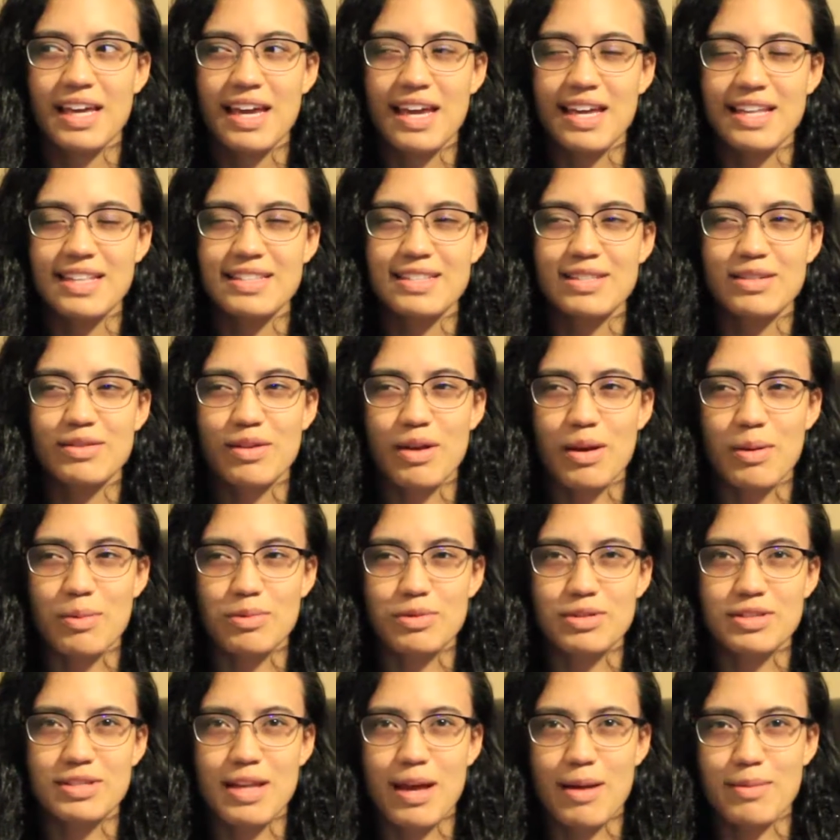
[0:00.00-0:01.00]
Instagram
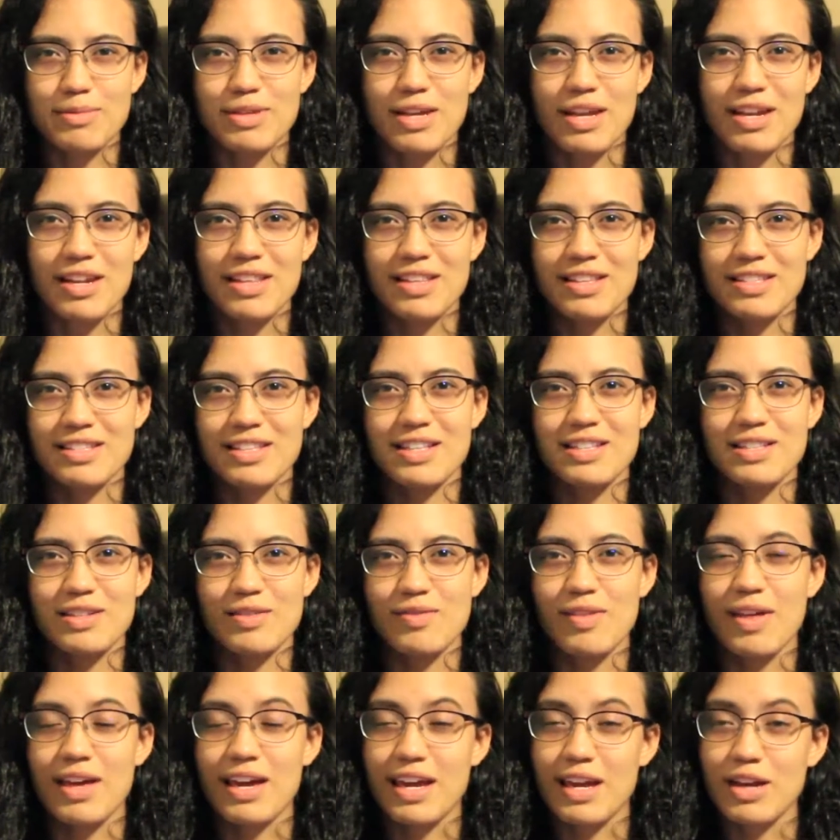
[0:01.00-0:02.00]
or Snapchat in the sense
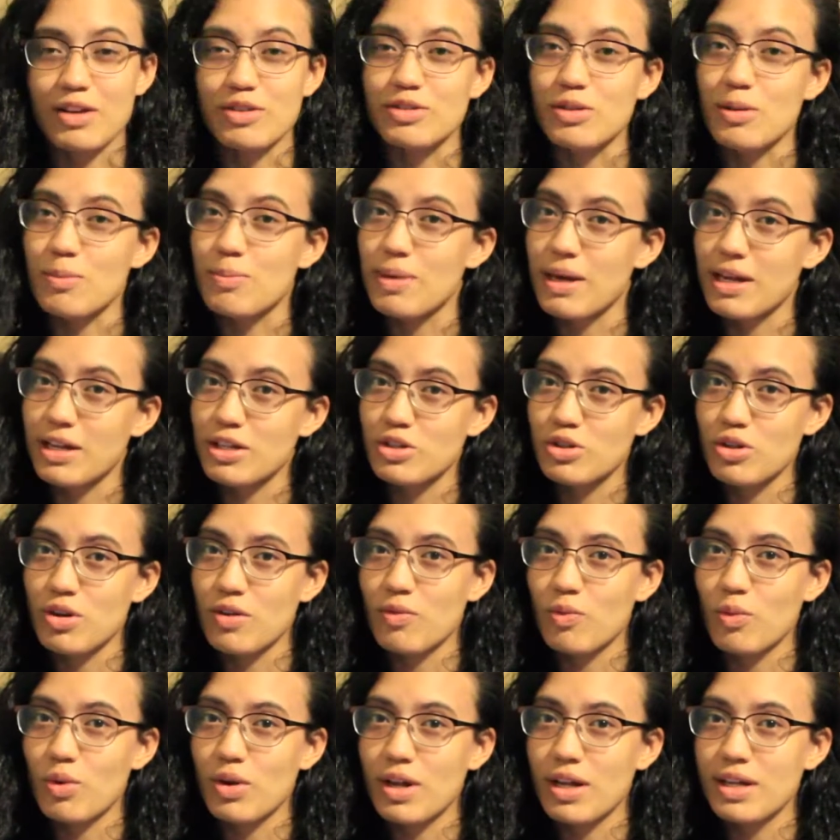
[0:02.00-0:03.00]
of like, here's a picture
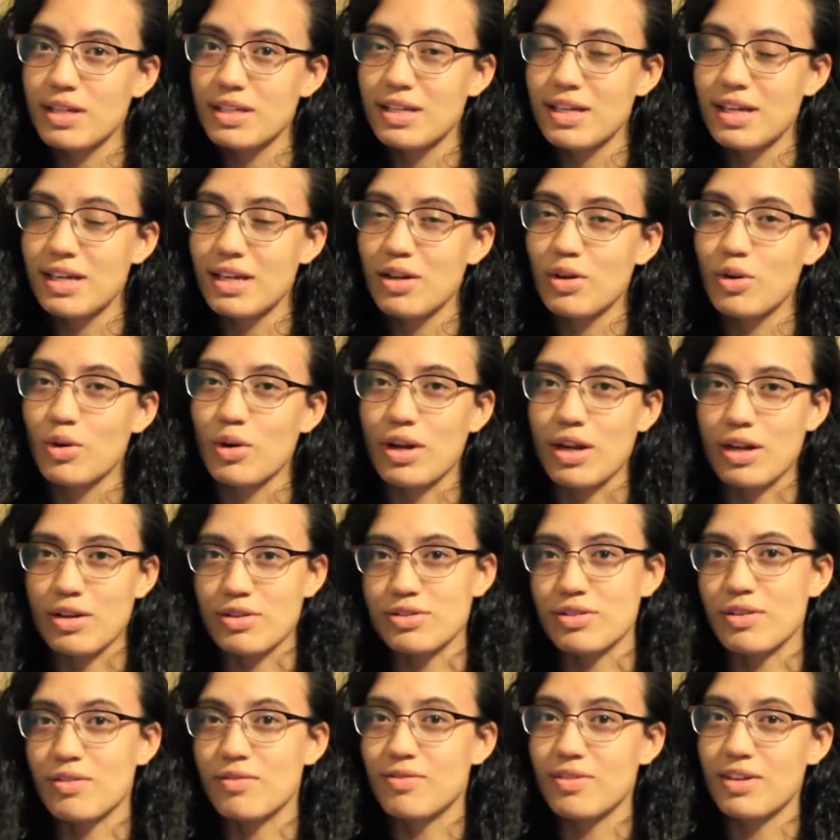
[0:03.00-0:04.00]
of what I did, or
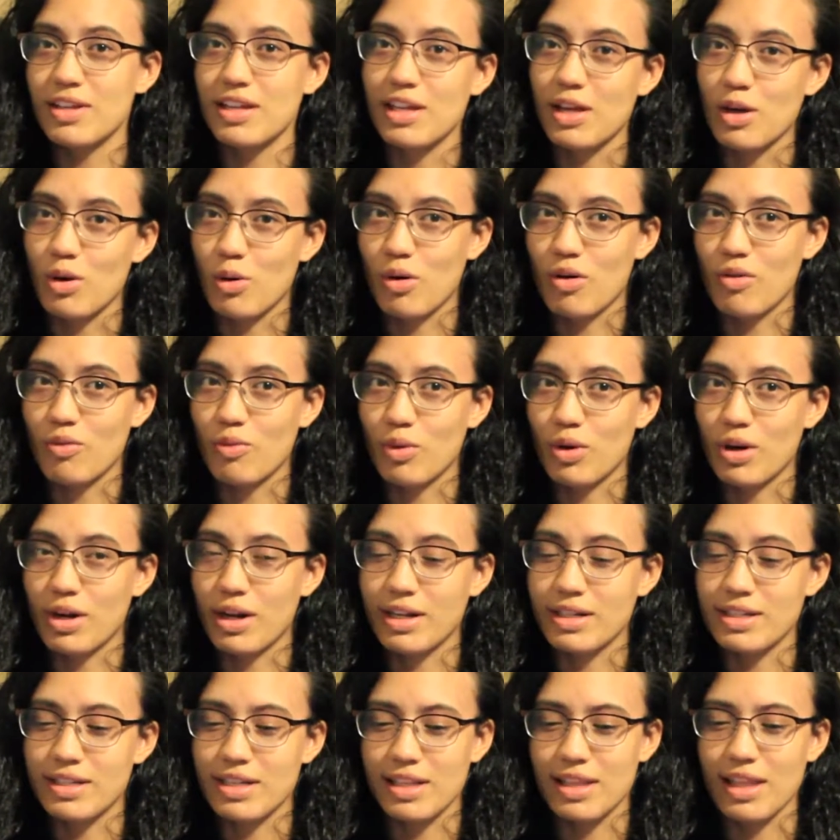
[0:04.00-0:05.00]
here's a video of what
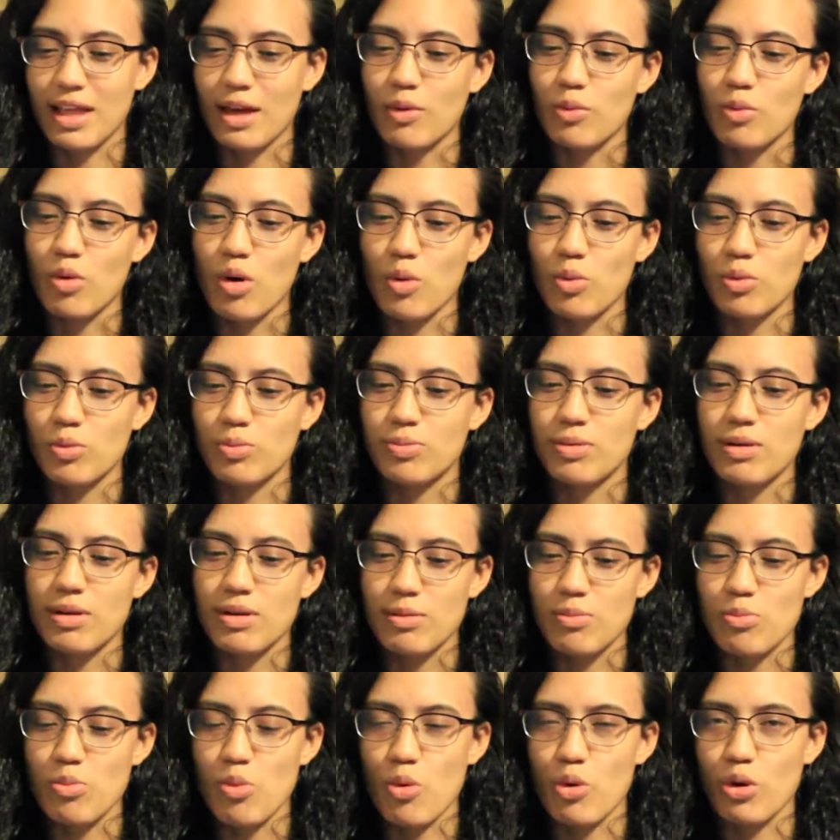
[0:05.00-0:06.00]
I did? Like, what would
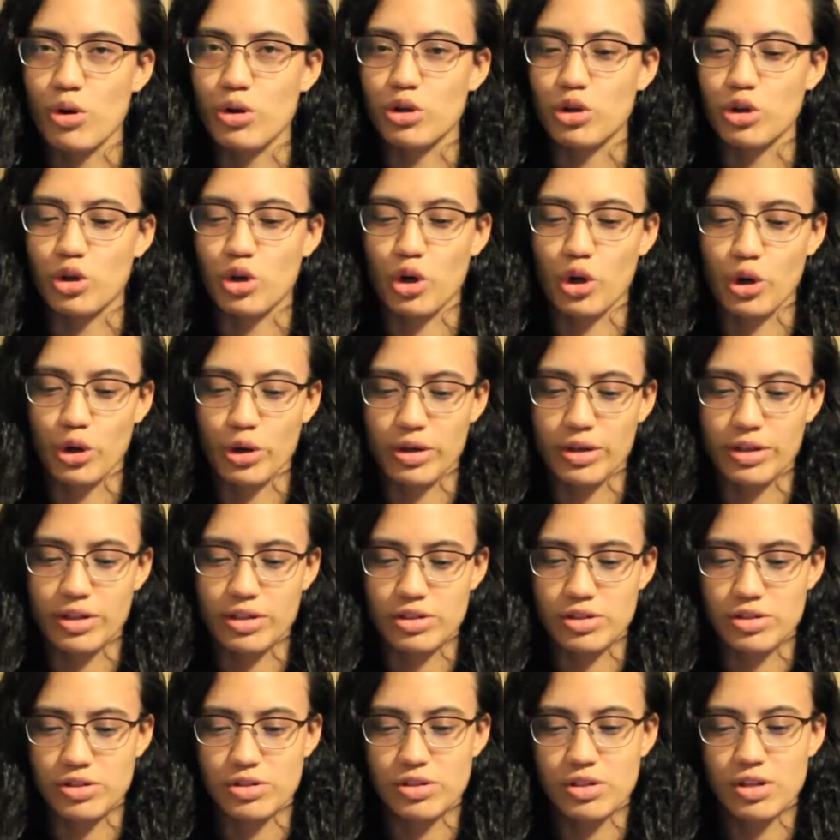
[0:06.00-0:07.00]
be more
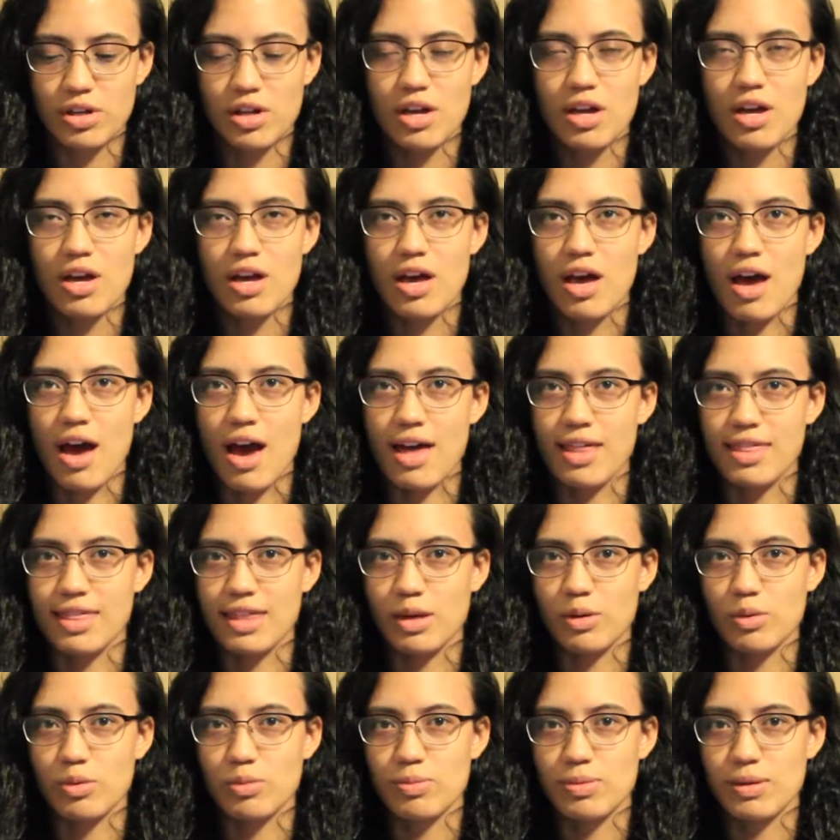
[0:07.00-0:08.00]
encouraged, I
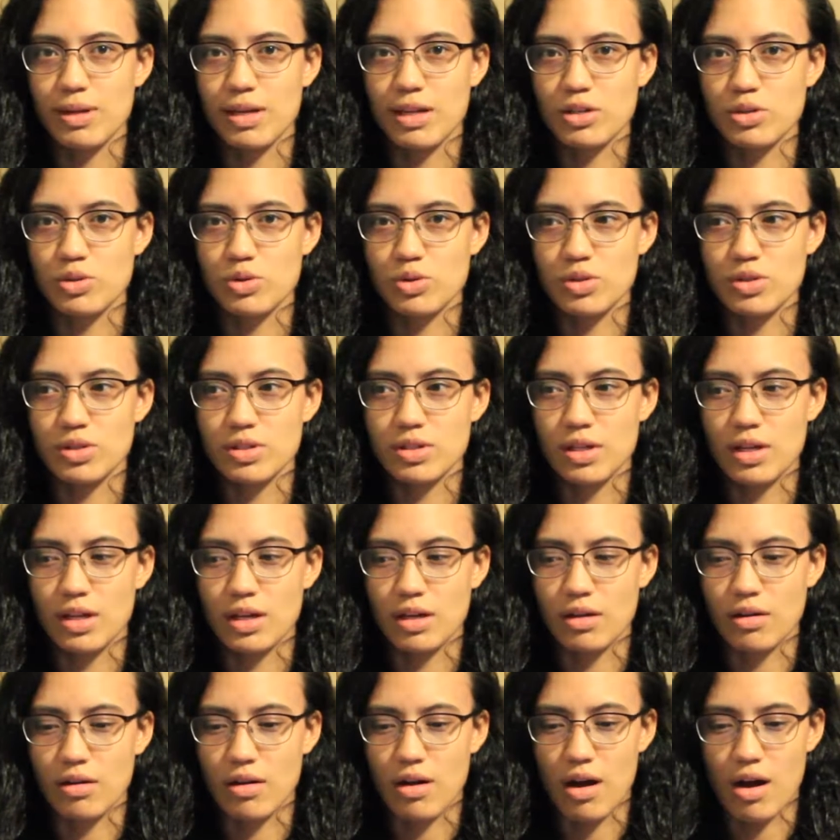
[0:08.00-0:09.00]
think would be
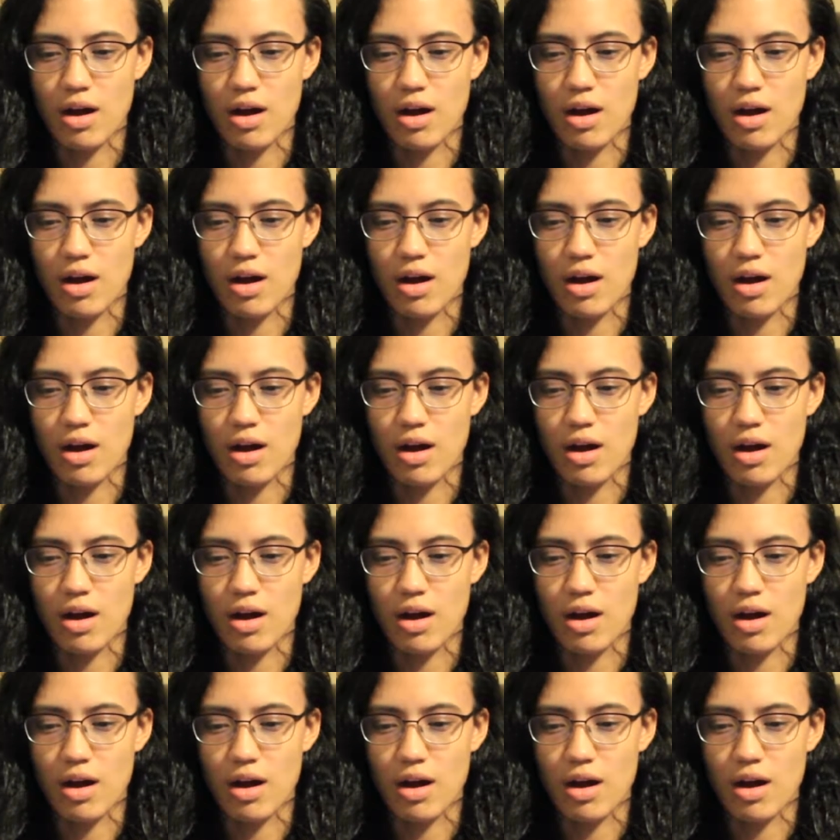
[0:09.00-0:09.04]
interesting.